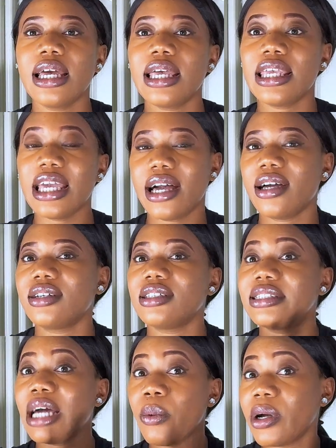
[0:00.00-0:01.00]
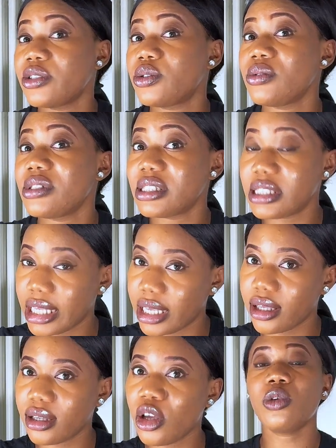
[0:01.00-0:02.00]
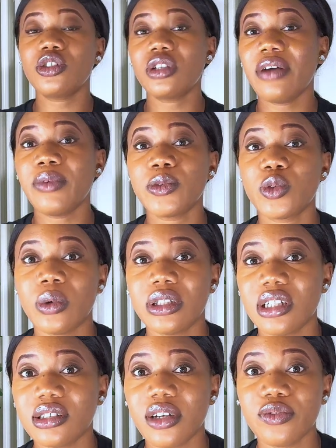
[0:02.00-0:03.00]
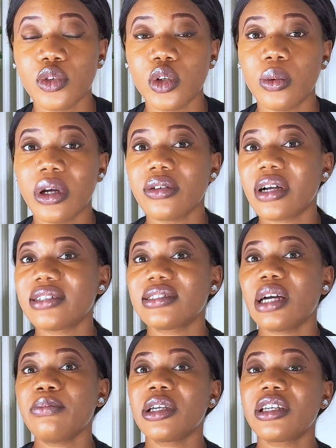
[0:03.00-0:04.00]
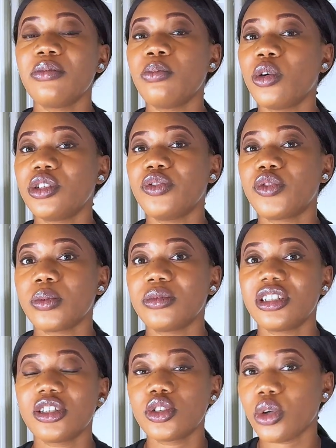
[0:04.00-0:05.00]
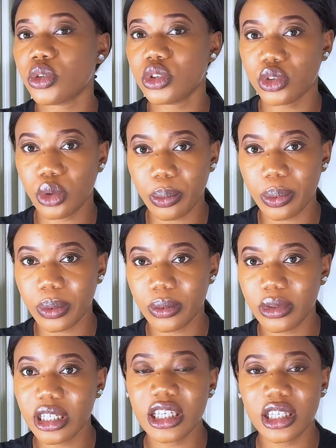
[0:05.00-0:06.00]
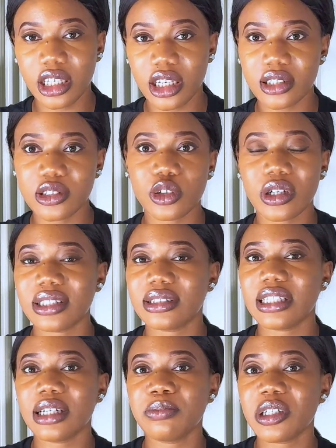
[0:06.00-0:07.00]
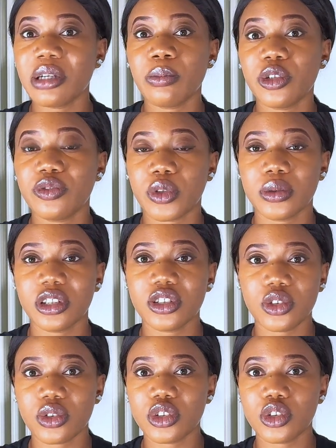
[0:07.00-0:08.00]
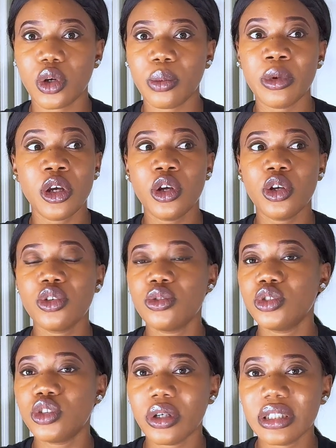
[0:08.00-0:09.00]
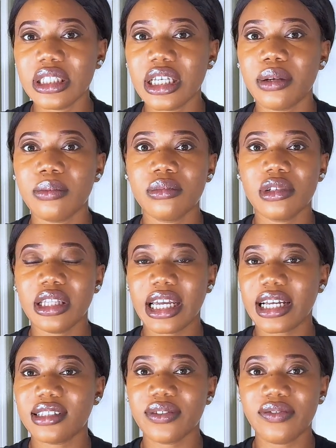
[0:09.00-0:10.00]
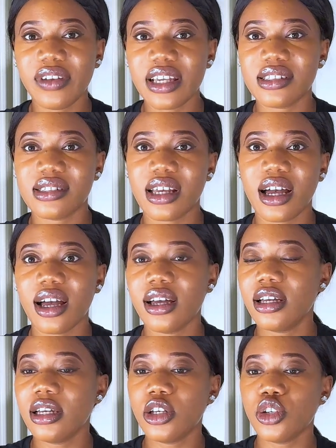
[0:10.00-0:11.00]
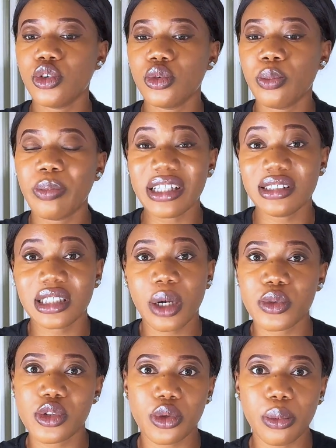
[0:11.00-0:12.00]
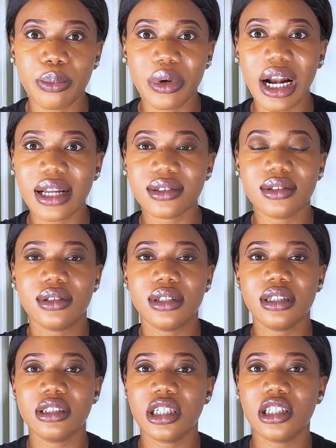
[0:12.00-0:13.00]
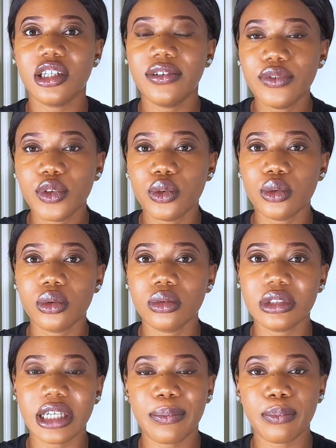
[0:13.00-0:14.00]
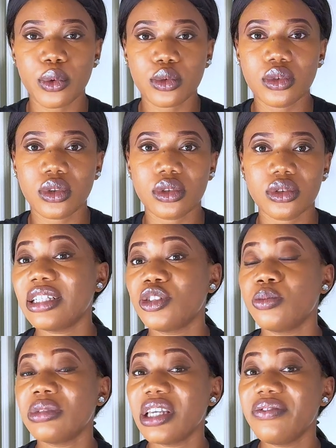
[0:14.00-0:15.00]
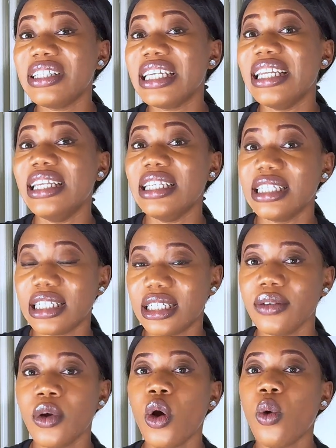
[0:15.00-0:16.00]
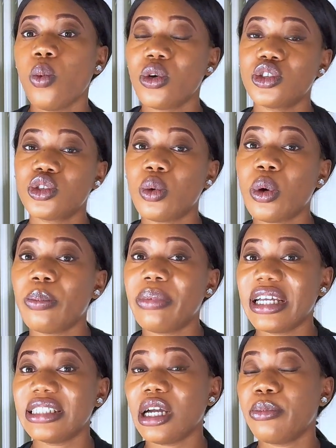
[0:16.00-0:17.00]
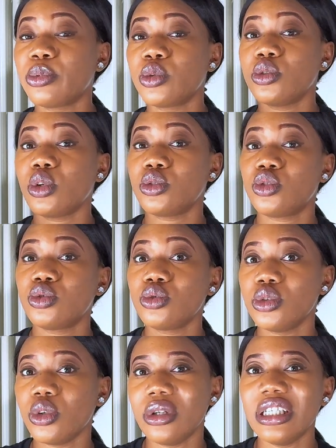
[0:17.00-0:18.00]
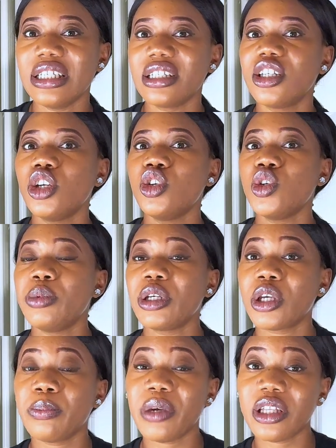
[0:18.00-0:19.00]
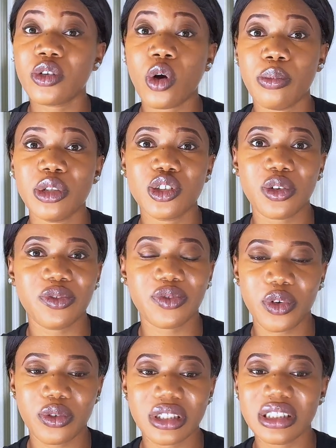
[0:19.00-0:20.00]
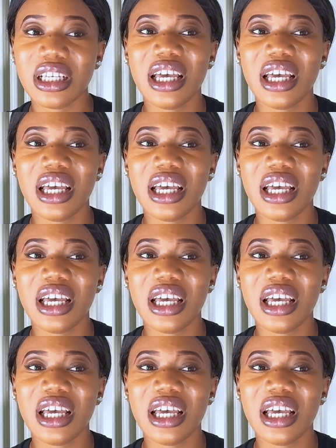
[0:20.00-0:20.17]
Yeah, that one too is there. Once you have up to 1,000 followers, you can start making money from TikTok shop. Yes, you can start making money from TikTok shop. You join them like an influencer, you partner with some brand, they give you their product and you'll be given a link. Once someone buy their product through your link, you'll be paid commission for it.